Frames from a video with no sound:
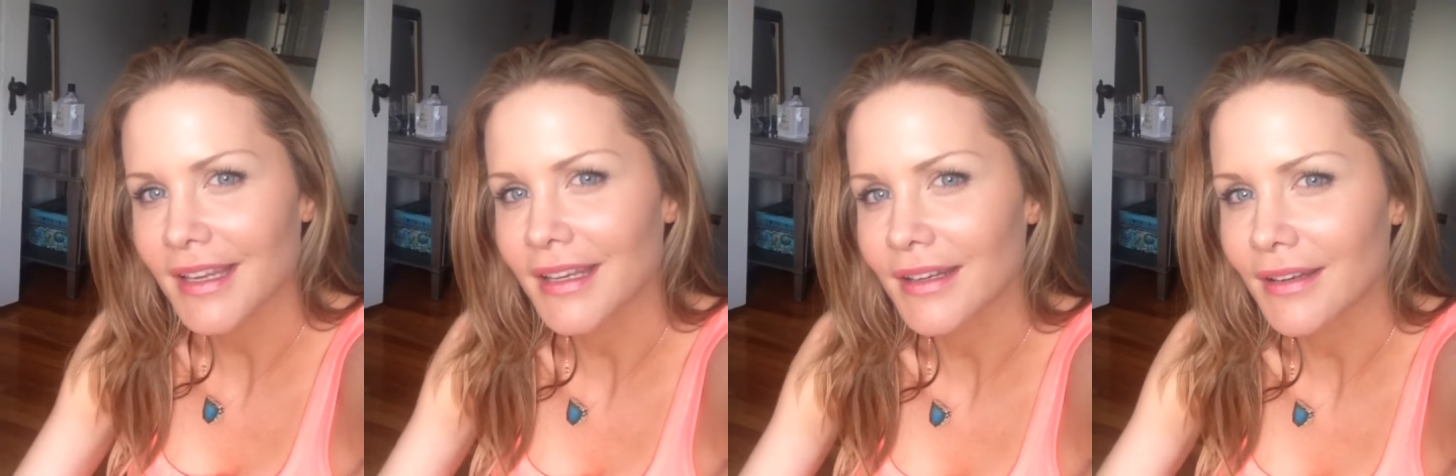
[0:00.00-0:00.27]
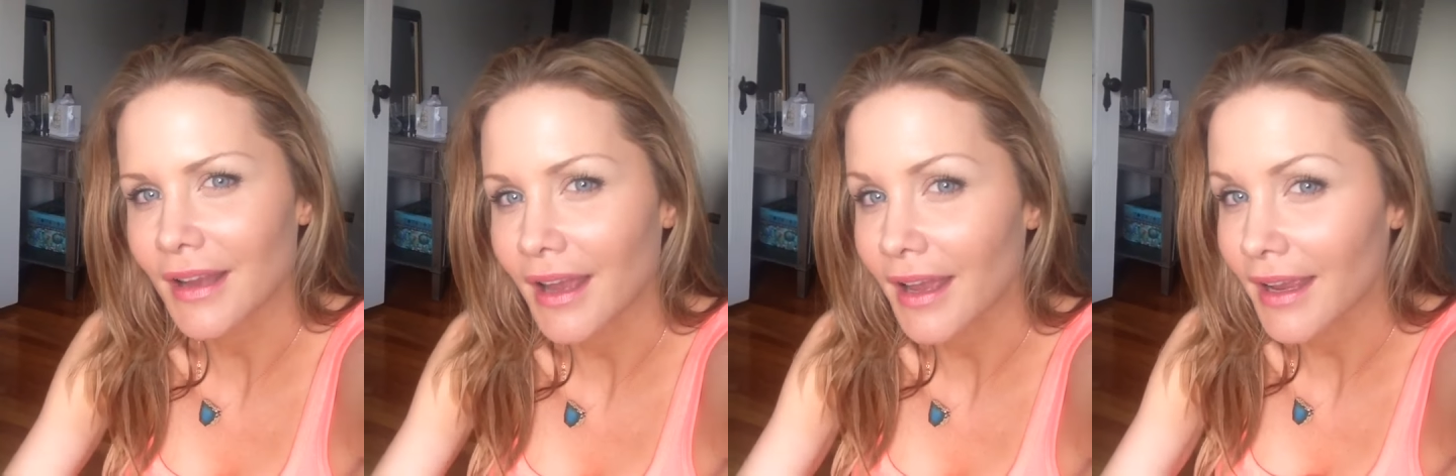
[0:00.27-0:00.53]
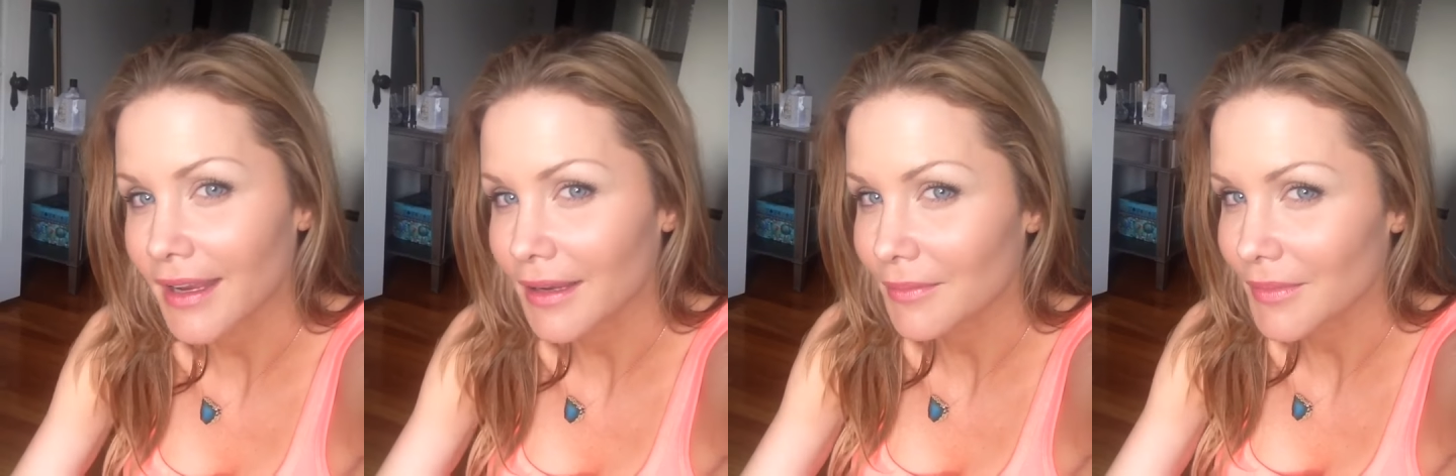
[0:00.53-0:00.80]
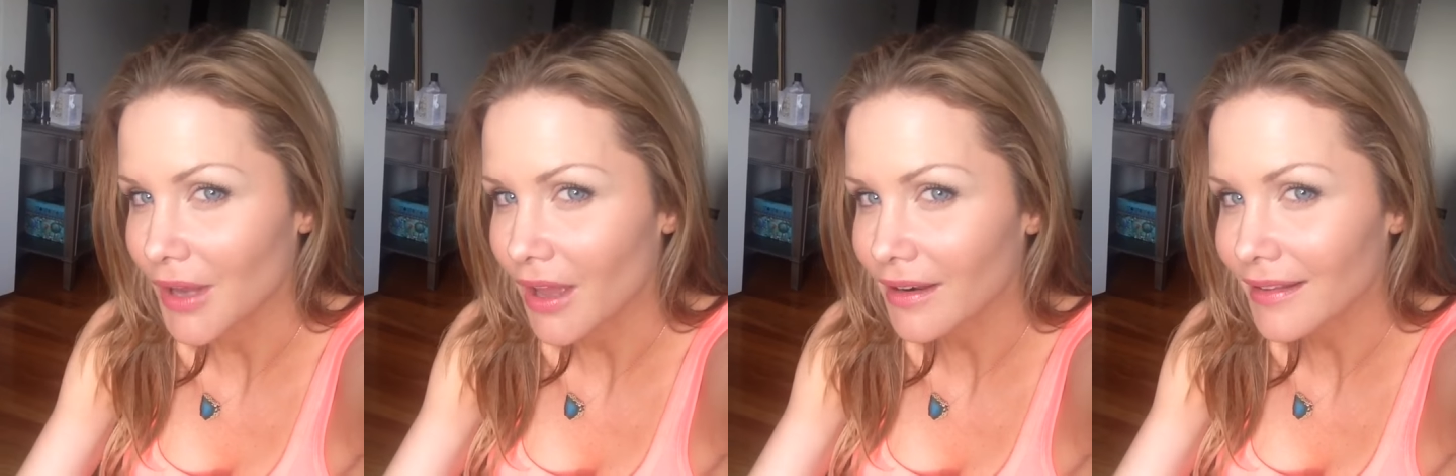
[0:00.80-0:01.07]
and I
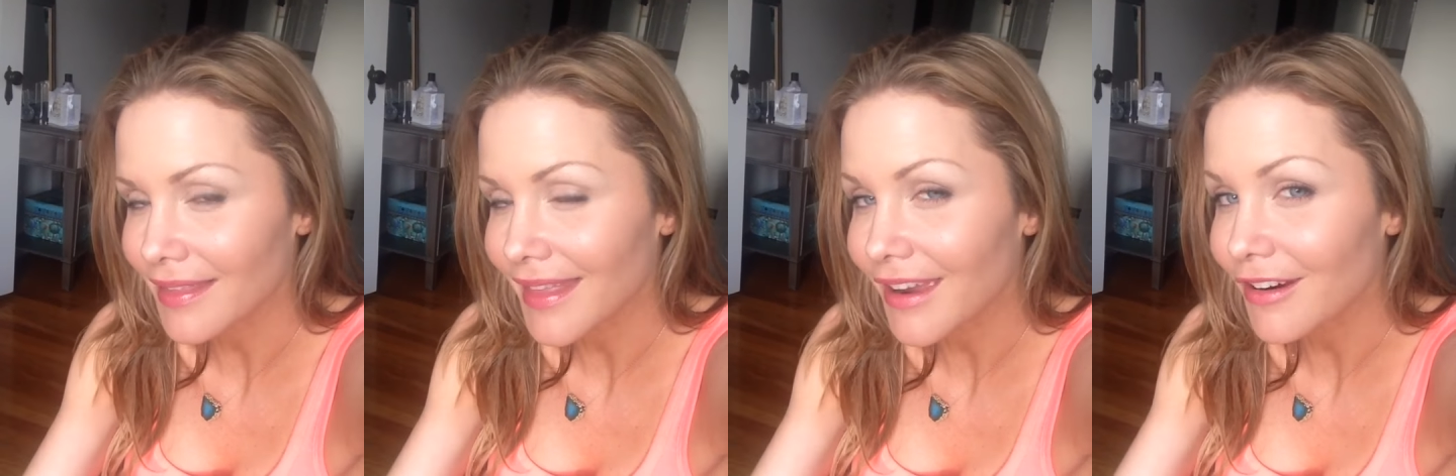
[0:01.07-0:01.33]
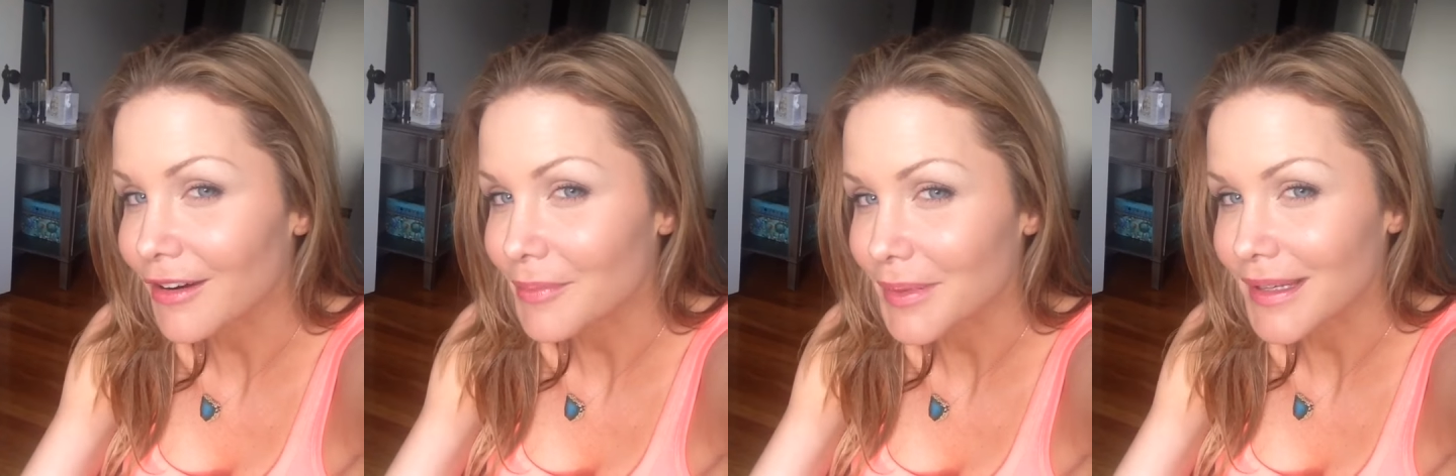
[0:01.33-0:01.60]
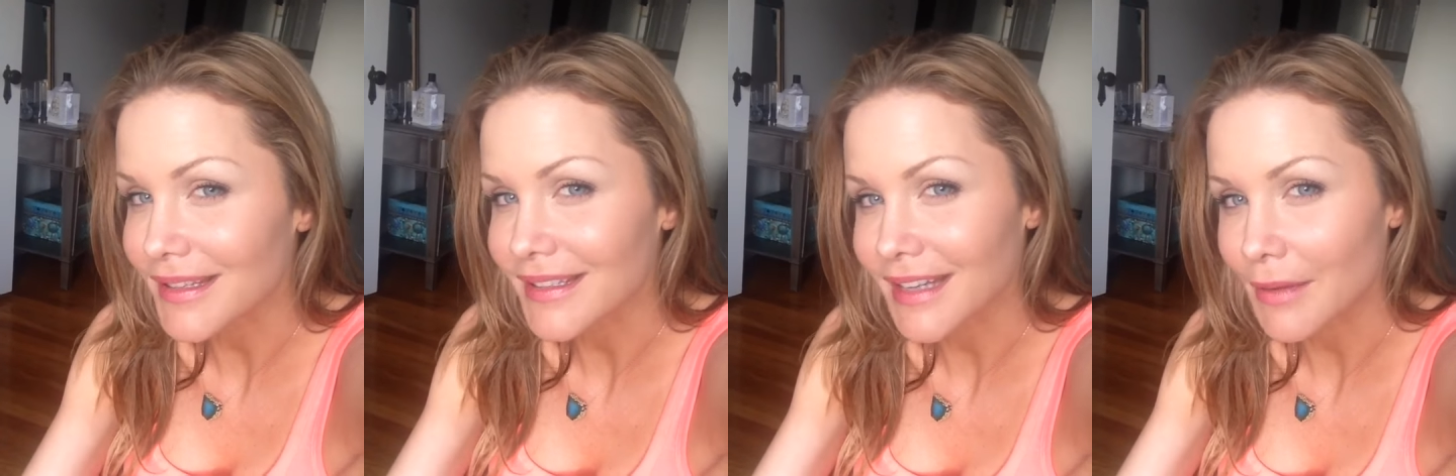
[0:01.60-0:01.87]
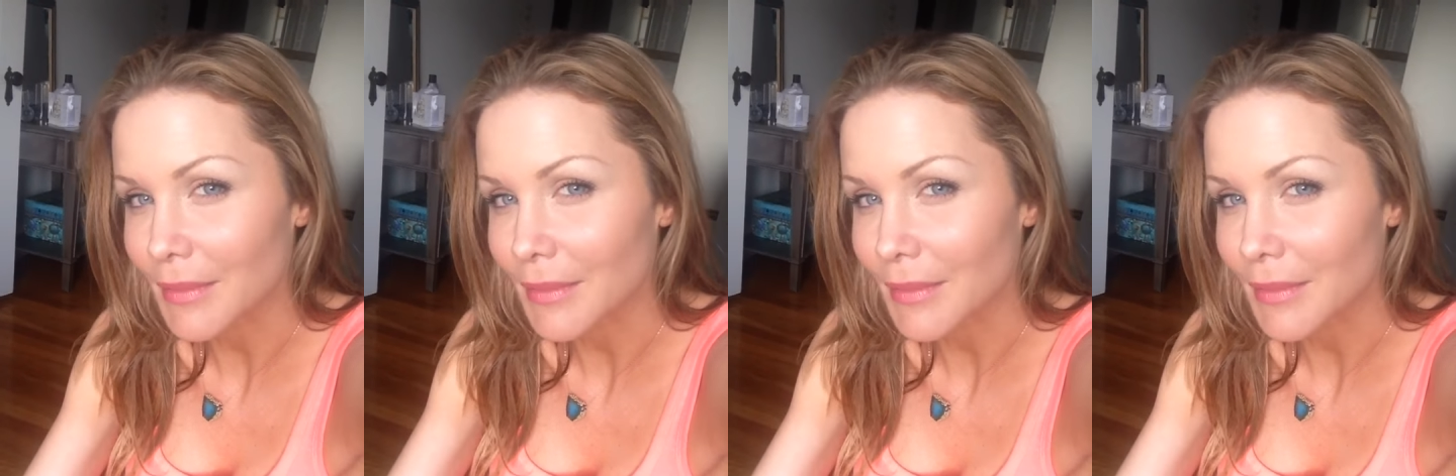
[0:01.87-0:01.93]
am not a therapist,